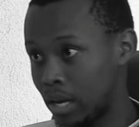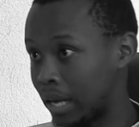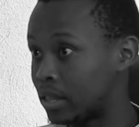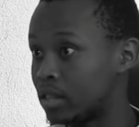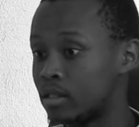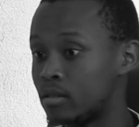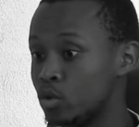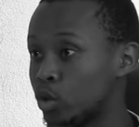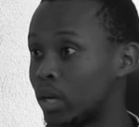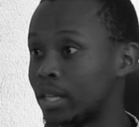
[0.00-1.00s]
Like
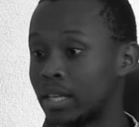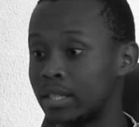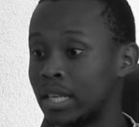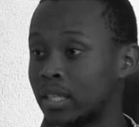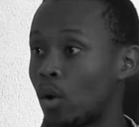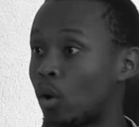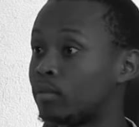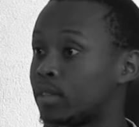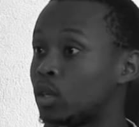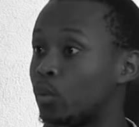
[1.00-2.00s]
usually that's how a
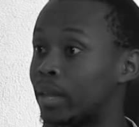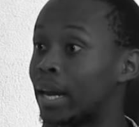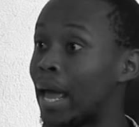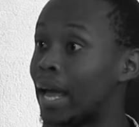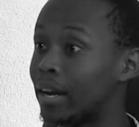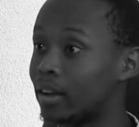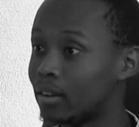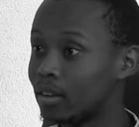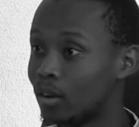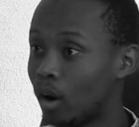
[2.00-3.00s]
conversation would then end
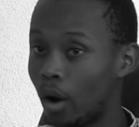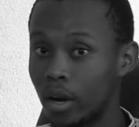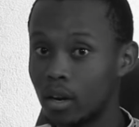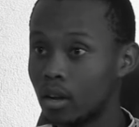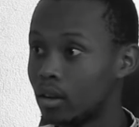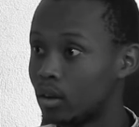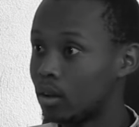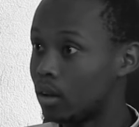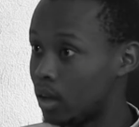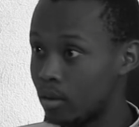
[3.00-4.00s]
on
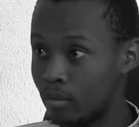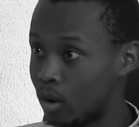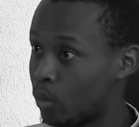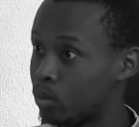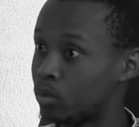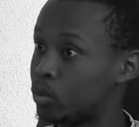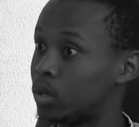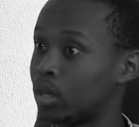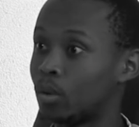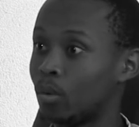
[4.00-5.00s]
Hey, Mvula, who do
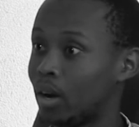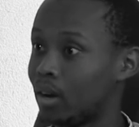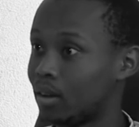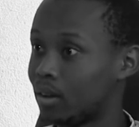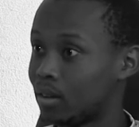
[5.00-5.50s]
you think you are?